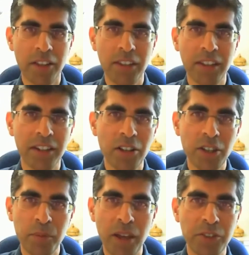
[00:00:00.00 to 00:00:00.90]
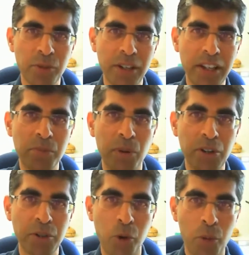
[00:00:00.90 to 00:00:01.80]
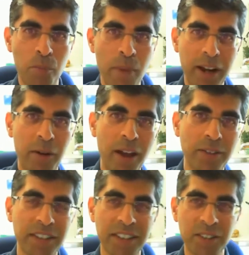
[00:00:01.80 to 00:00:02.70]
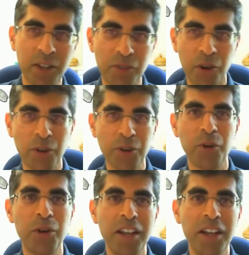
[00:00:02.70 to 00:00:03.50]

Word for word: And I think last time you had this really inspirational Orm background, and this time you've got your